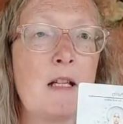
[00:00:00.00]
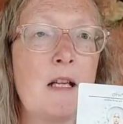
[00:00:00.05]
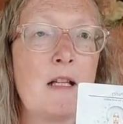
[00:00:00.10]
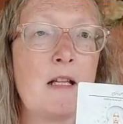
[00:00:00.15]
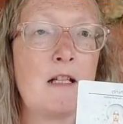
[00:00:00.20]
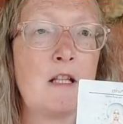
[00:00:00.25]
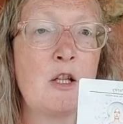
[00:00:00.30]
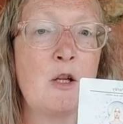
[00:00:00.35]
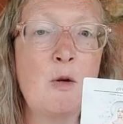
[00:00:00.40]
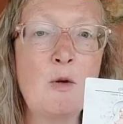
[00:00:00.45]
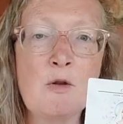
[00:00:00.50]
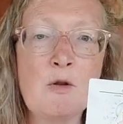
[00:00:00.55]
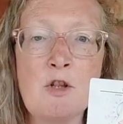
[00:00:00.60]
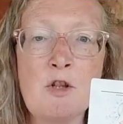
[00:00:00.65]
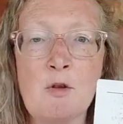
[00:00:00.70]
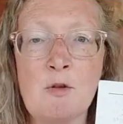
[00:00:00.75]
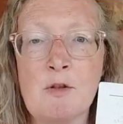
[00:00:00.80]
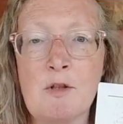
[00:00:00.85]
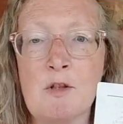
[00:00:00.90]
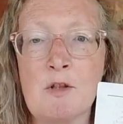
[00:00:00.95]

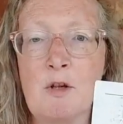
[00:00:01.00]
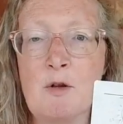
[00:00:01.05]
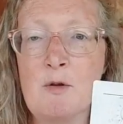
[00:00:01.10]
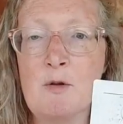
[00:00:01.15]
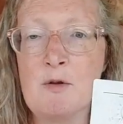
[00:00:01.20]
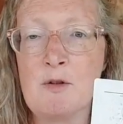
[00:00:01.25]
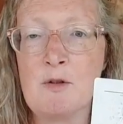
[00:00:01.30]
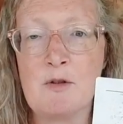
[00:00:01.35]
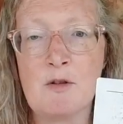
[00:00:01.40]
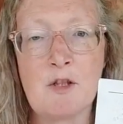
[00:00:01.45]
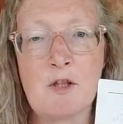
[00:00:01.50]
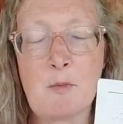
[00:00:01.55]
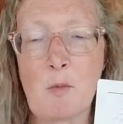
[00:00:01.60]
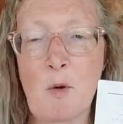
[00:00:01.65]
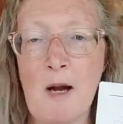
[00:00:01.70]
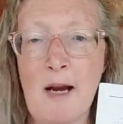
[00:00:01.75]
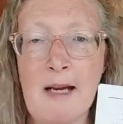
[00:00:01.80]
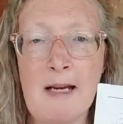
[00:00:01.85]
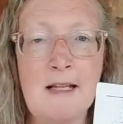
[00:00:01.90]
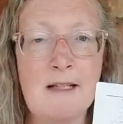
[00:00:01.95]
Use
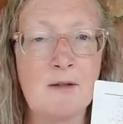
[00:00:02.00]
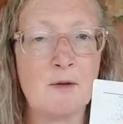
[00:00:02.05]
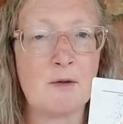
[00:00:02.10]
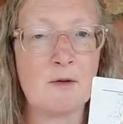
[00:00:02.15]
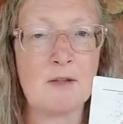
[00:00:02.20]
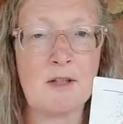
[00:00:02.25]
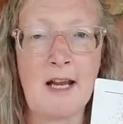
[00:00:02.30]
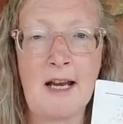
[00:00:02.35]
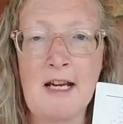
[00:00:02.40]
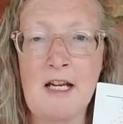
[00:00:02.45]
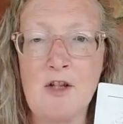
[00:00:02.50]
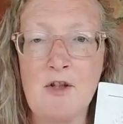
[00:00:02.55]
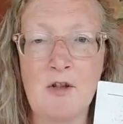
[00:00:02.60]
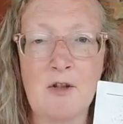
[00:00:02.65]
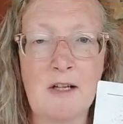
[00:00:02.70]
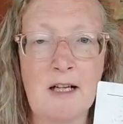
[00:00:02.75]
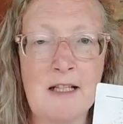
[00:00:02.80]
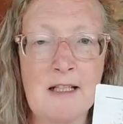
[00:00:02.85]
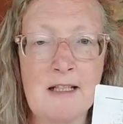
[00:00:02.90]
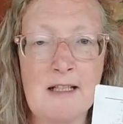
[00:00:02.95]
sprays or sage
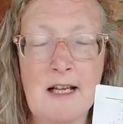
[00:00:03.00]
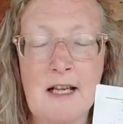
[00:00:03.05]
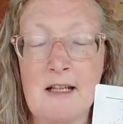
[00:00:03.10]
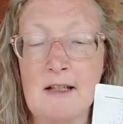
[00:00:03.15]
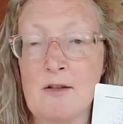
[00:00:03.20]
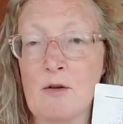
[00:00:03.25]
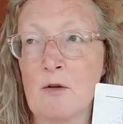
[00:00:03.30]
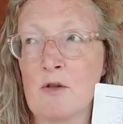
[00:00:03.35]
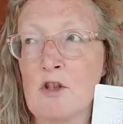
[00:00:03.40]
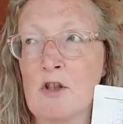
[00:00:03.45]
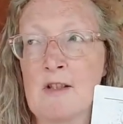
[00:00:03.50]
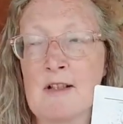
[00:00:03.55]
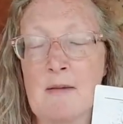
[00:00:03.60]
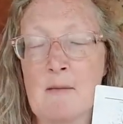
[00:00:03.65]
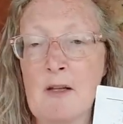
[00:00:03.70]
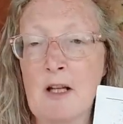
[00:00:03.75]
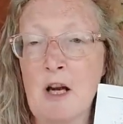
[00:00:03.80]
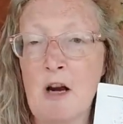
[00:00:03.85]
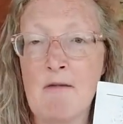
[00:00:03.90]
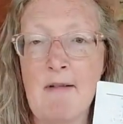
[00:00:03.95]
or incense, or just
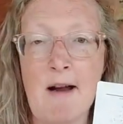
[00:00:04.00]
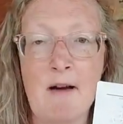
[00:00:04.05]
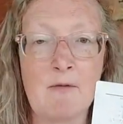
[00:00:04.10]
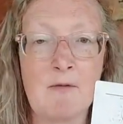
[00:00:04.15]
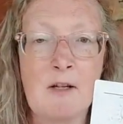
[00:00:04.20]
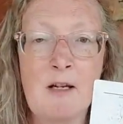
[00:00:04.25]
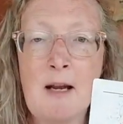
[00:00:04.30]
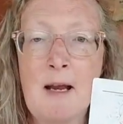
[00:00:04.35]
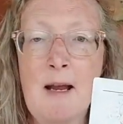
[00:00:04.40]
simply go around